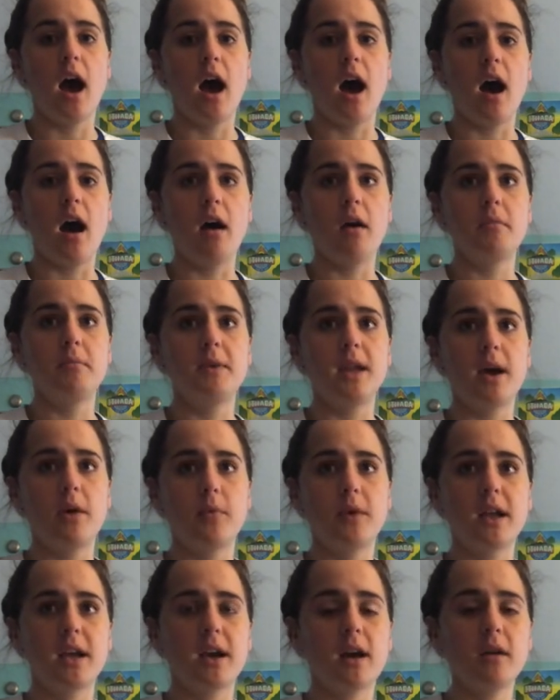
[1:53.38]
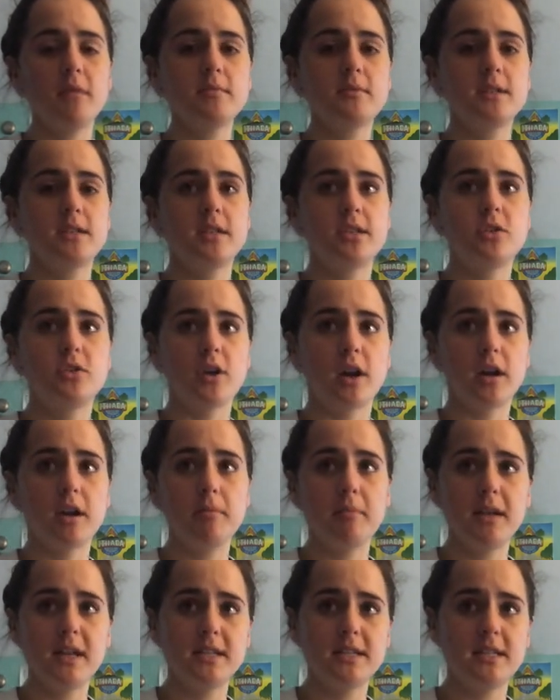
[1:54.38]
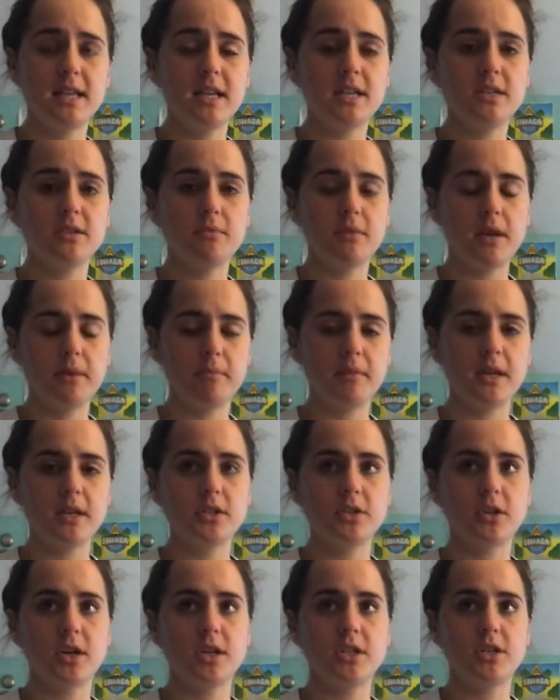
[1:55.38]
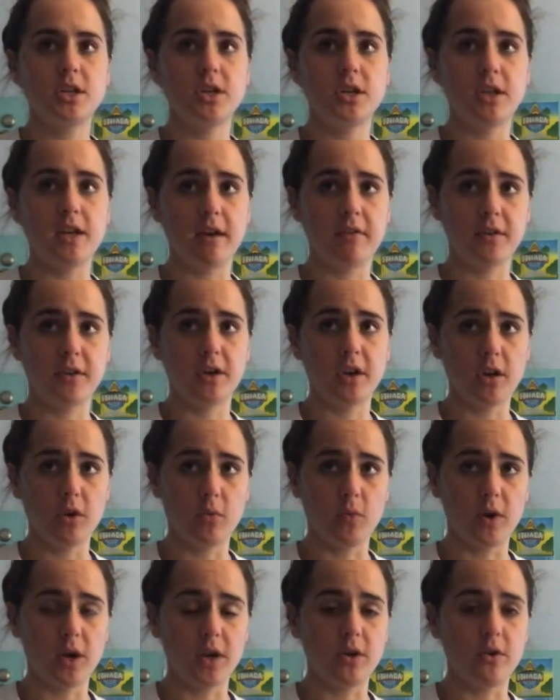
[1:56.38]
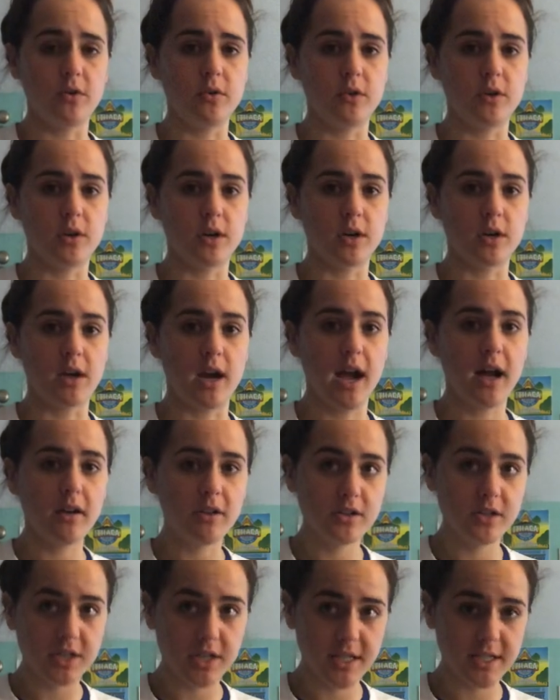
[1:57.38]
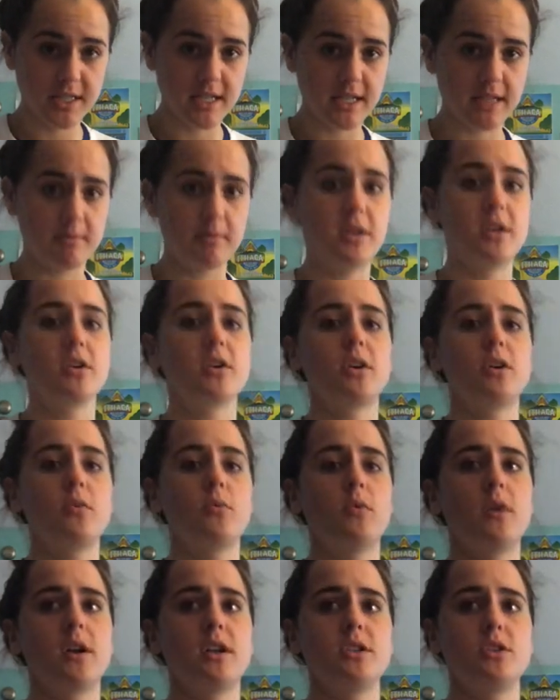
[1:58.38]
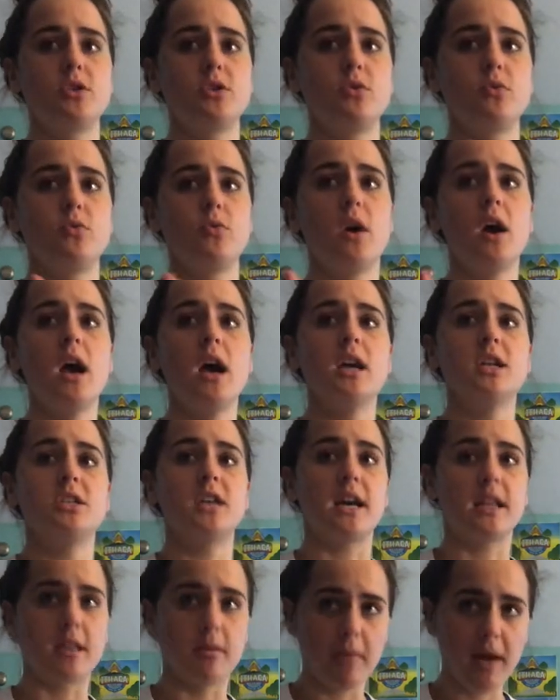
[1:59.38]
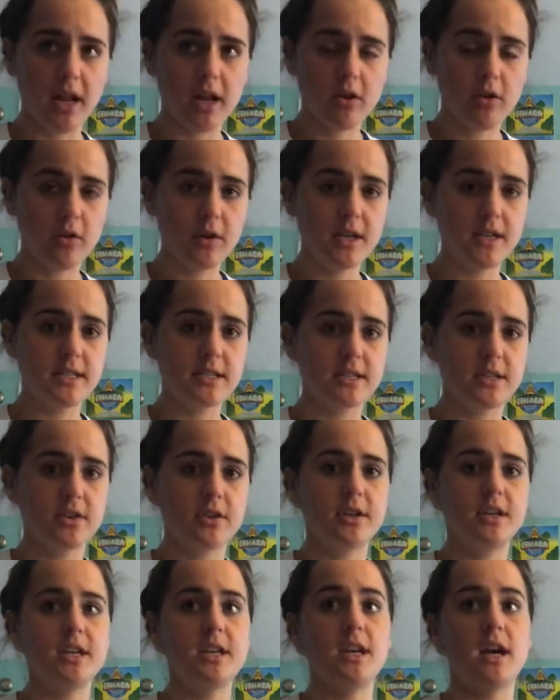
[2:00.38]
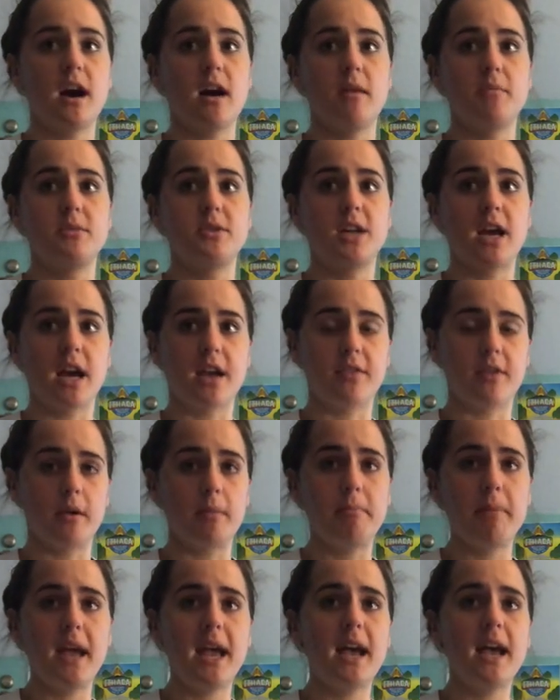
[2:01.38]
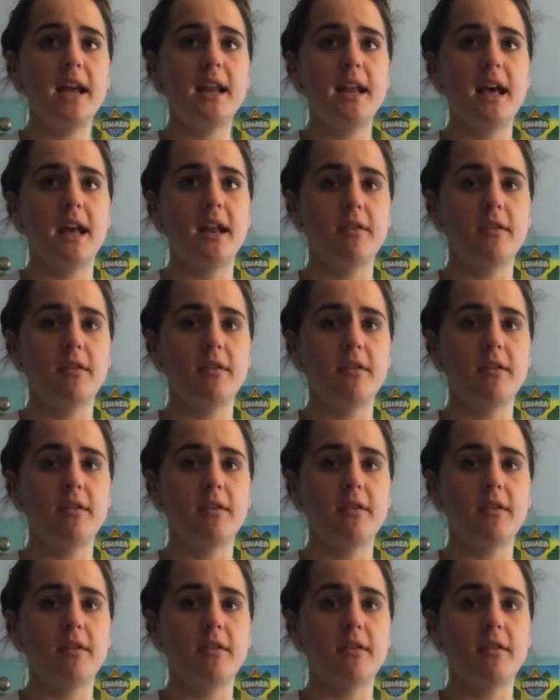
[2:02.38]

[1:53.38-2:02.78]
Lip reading: Now, when it comes to drug administration, you're definitely going to want to do your allergy assessment. You're going to want to check the medical history, check their band, and